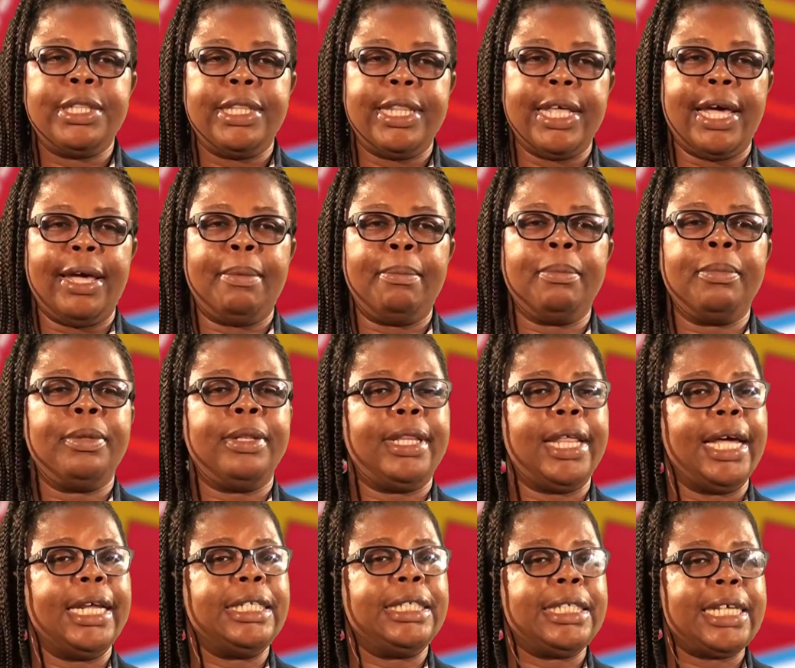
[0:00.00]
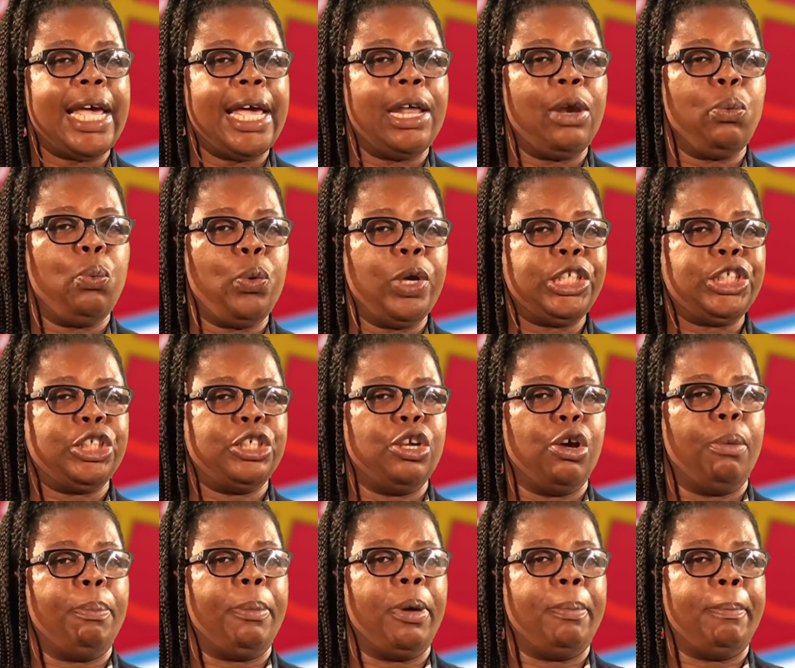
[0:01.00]
them, then tell which
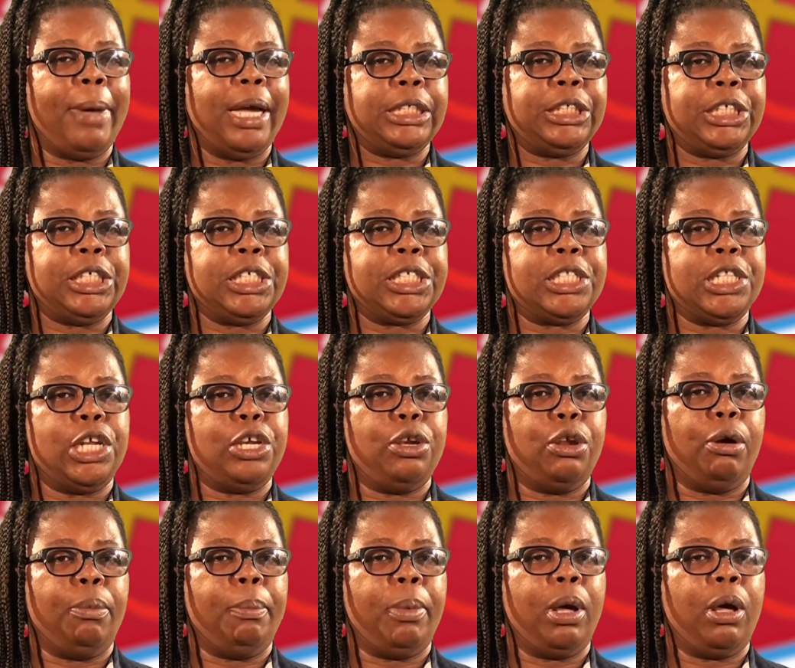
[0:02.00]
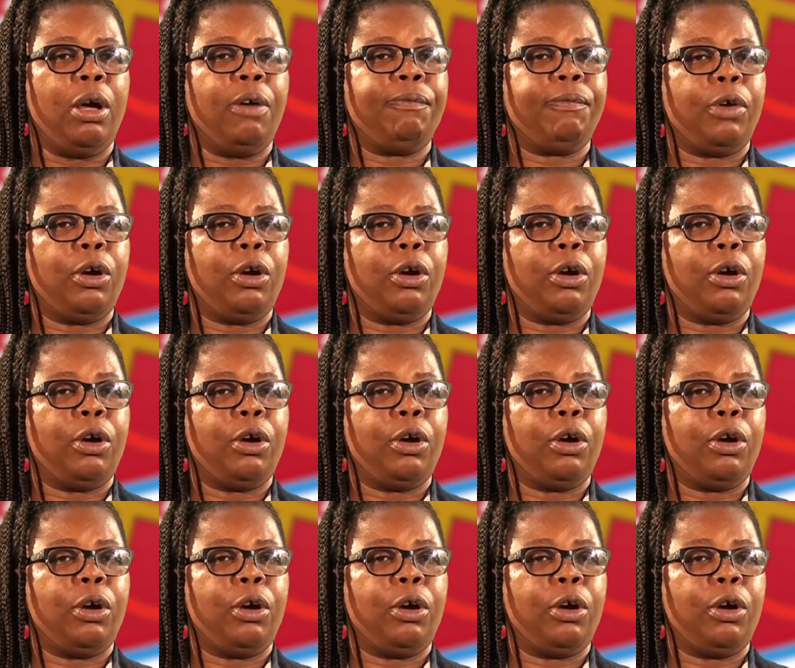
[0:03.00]
number matches the number of